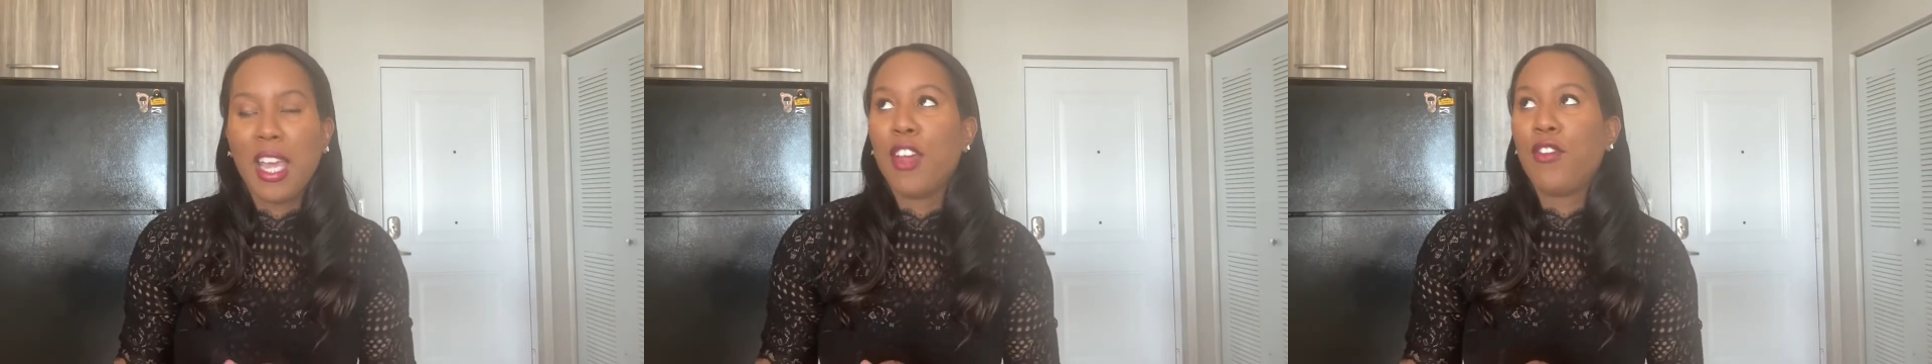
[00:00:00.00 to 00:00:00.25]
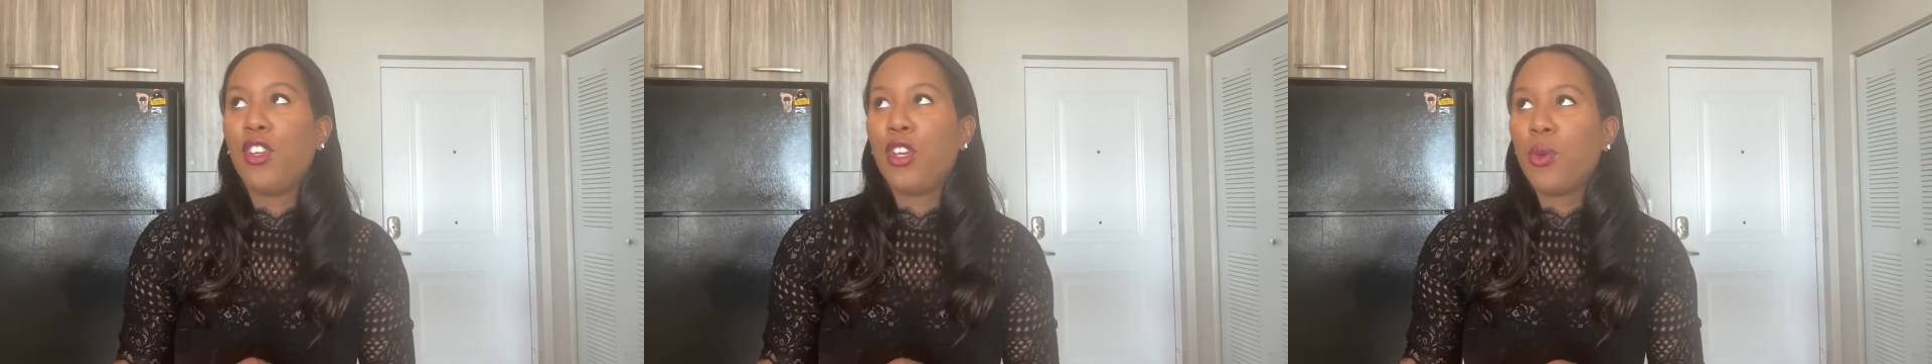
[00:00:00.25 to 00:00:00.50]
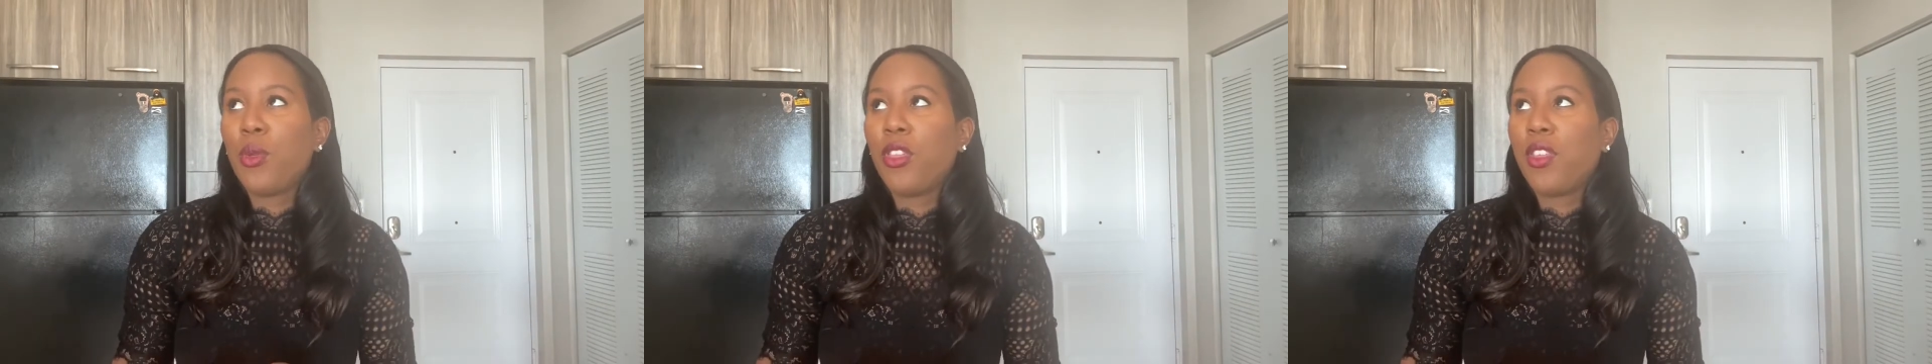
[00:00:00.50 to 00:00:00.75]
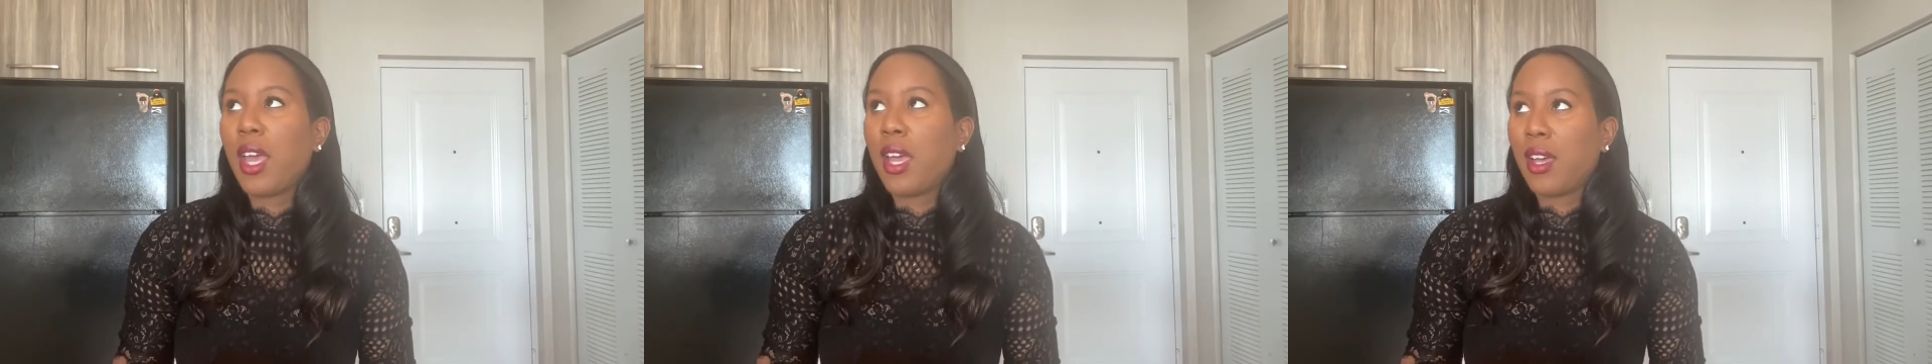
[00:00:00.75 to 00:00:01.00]
If you
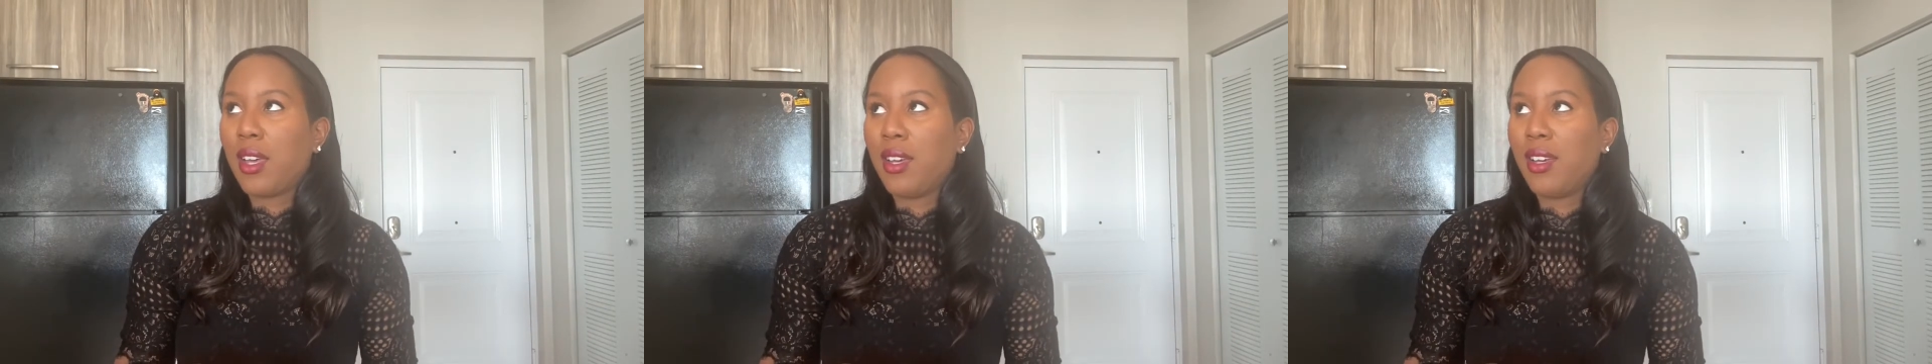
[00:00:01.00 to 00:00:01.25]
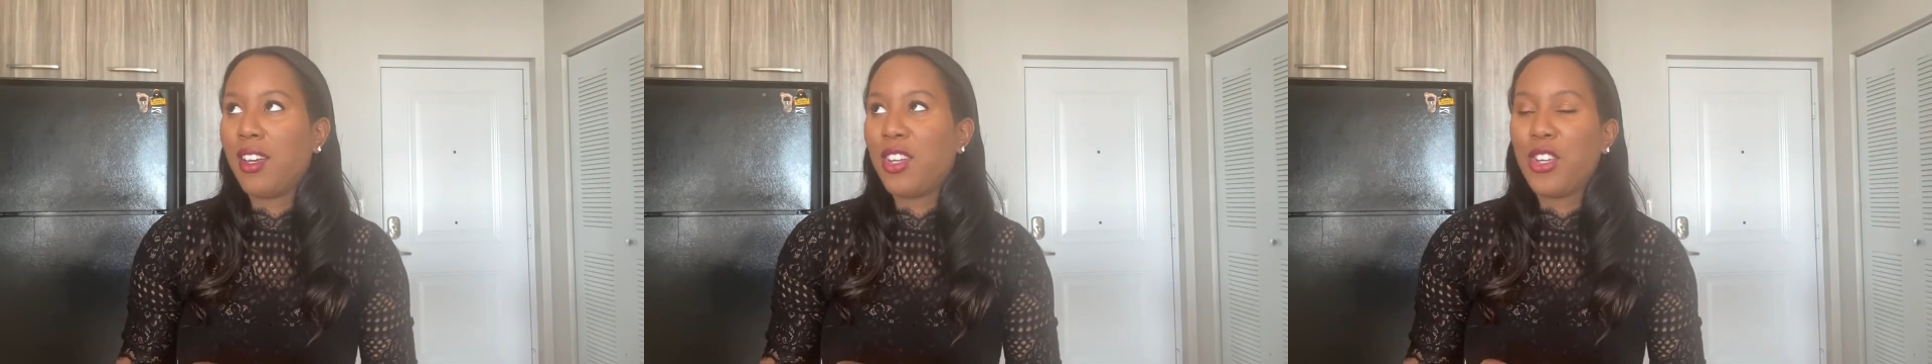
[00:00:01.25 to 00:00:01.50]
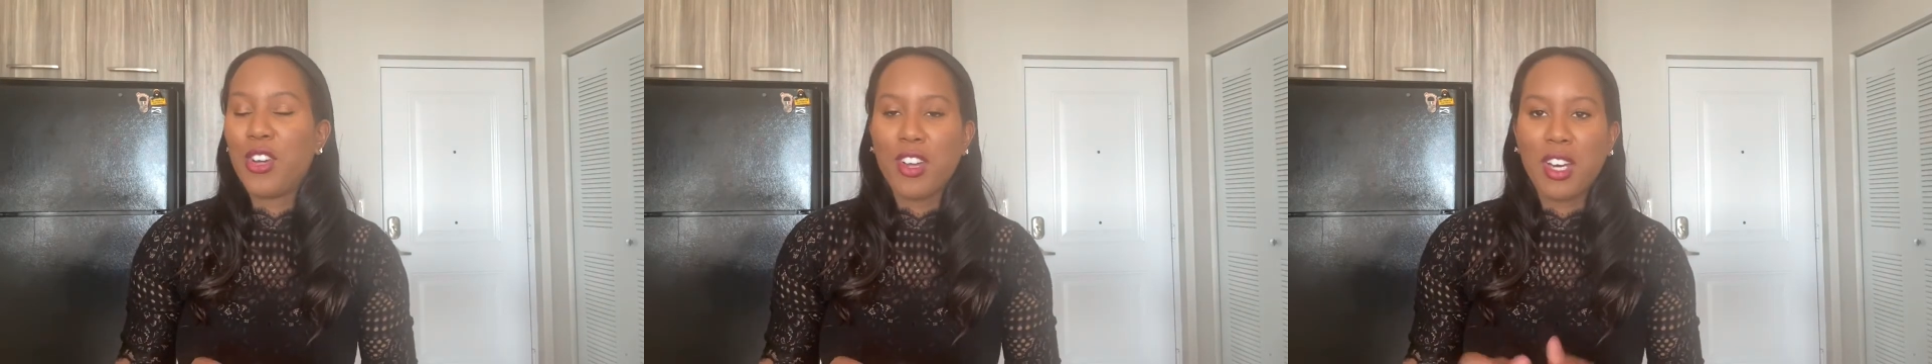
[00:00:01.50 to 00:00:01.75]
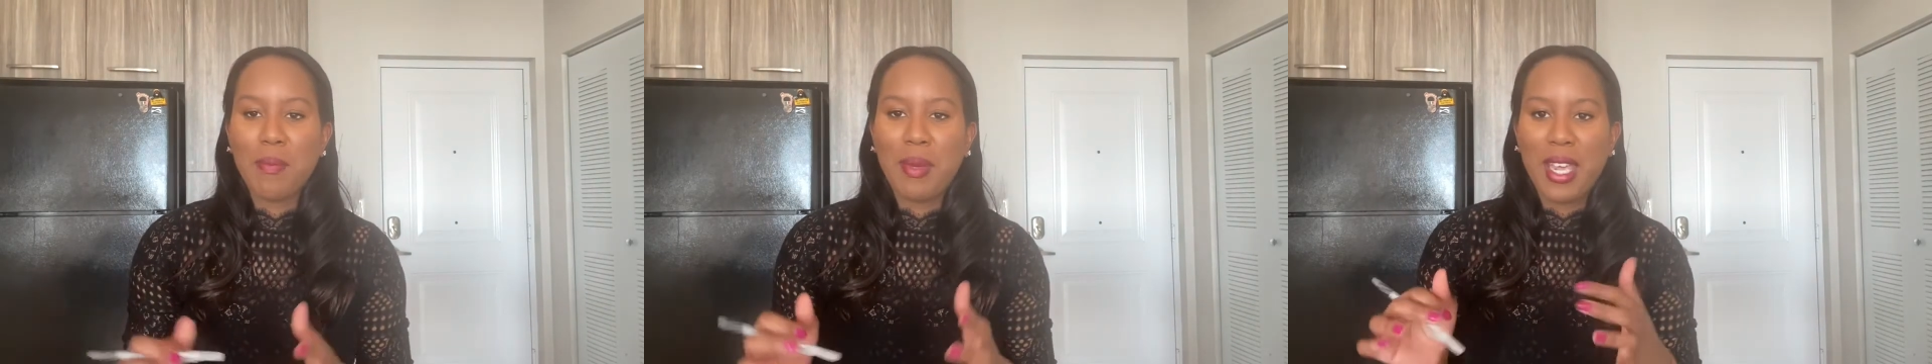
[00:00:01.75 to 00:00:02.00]
think you're
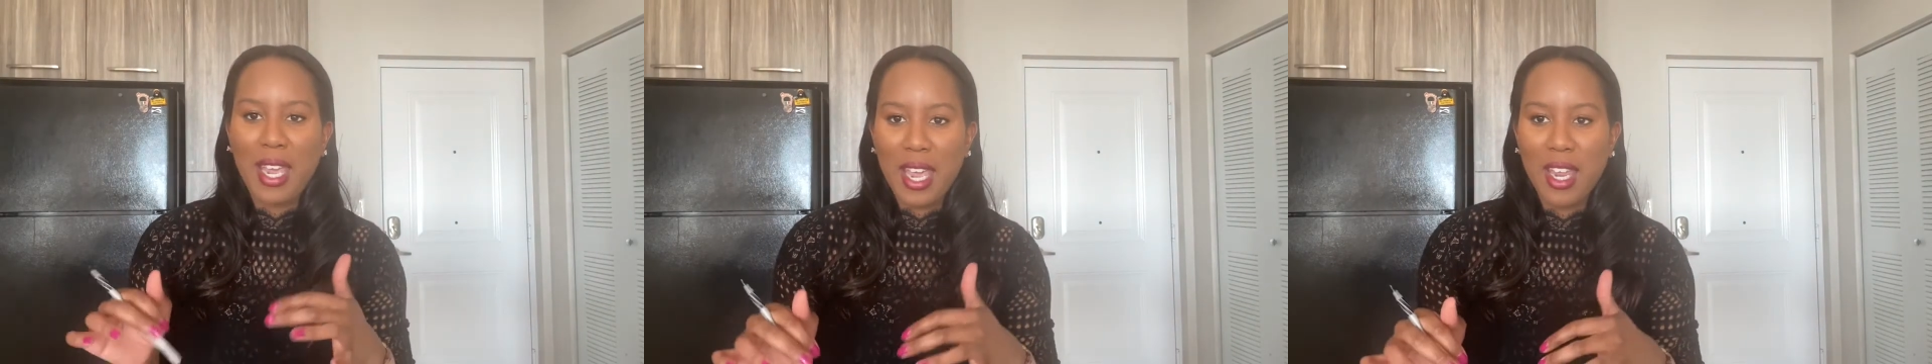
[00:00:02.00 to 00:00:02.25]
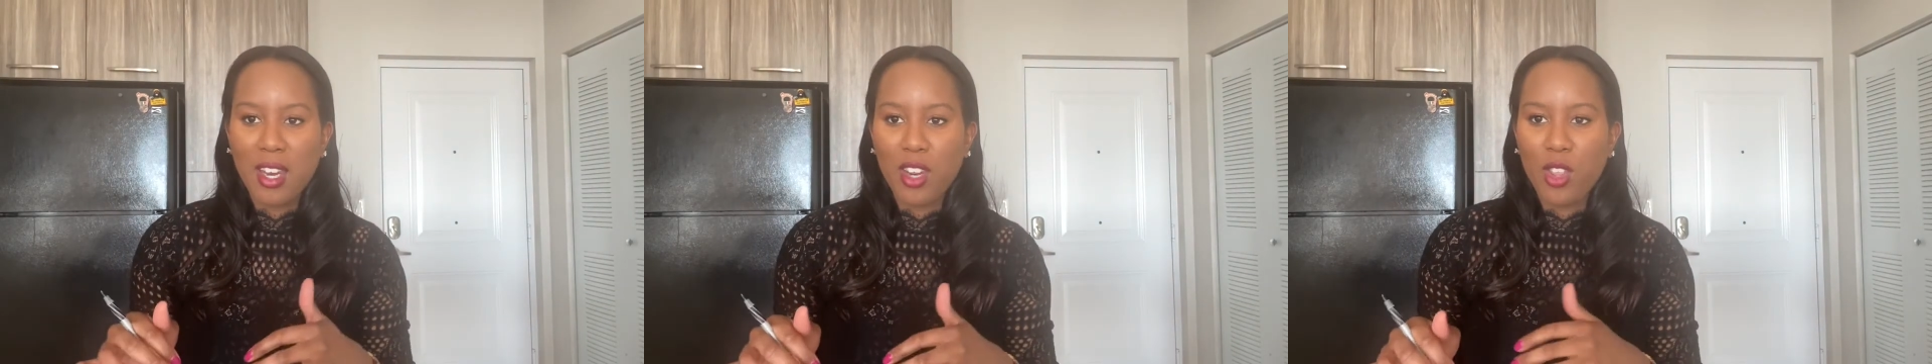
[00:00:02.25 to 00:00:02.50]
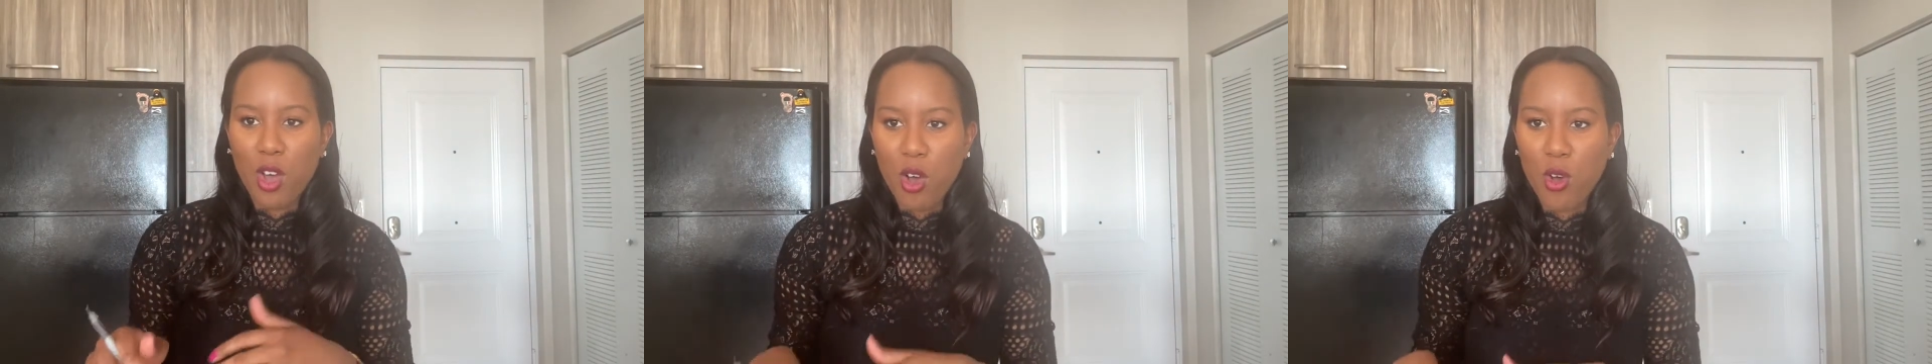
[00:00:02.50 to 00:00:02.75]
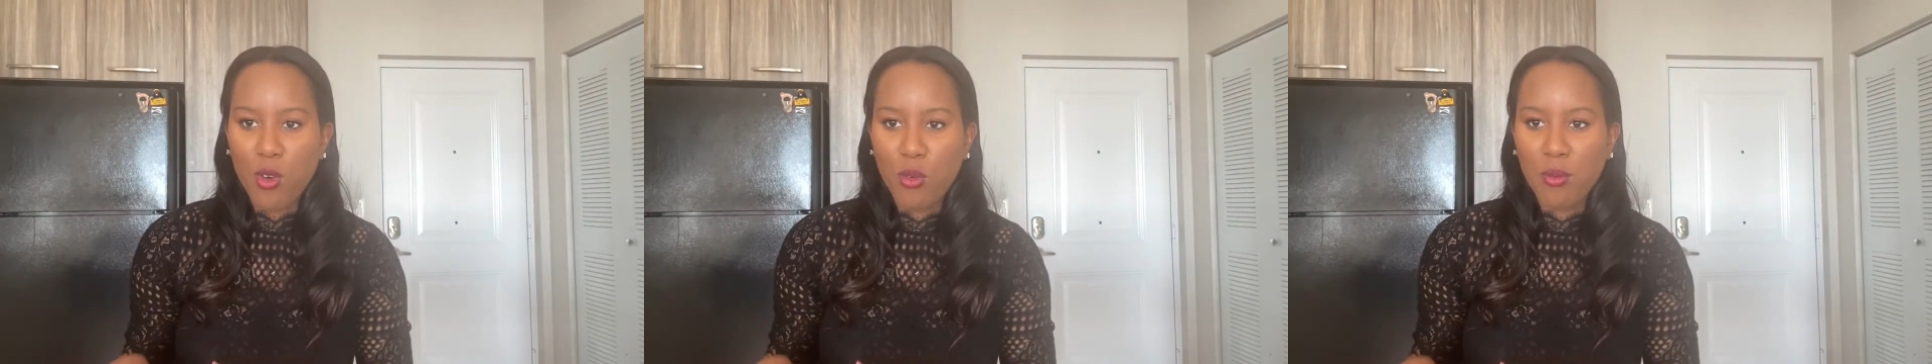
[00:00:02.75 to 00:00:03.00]
gonna be in the
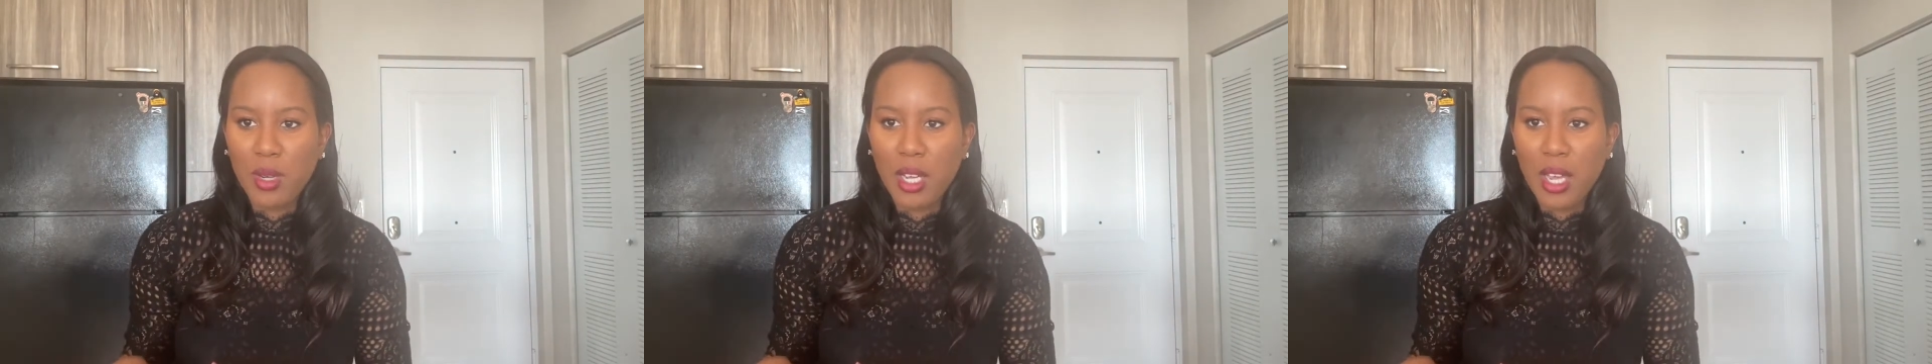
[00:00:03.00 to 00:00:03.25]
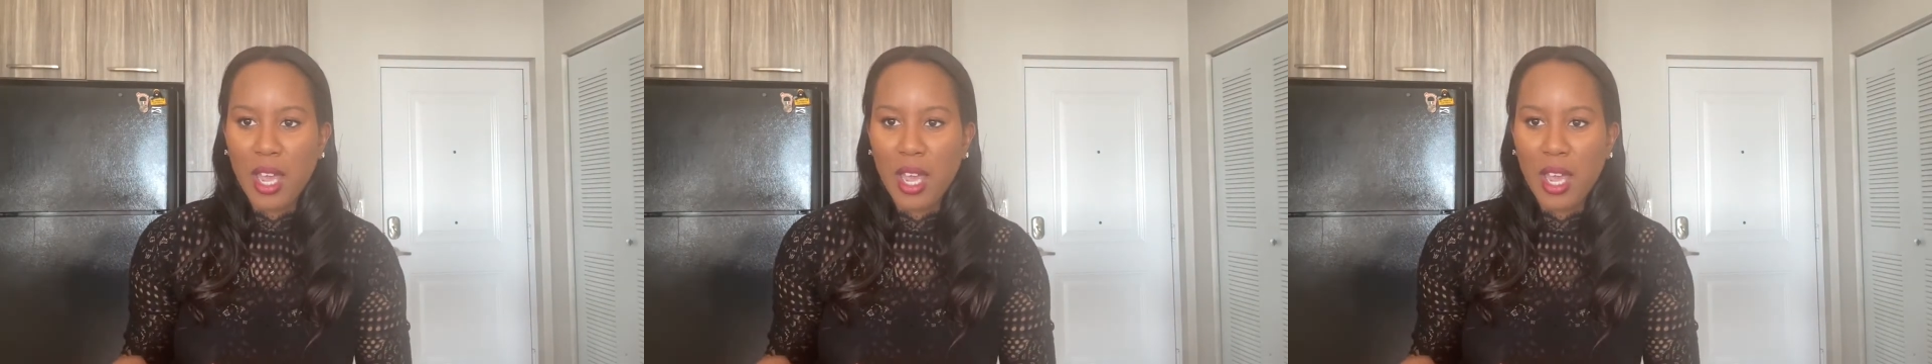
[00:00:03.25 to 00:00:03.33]
home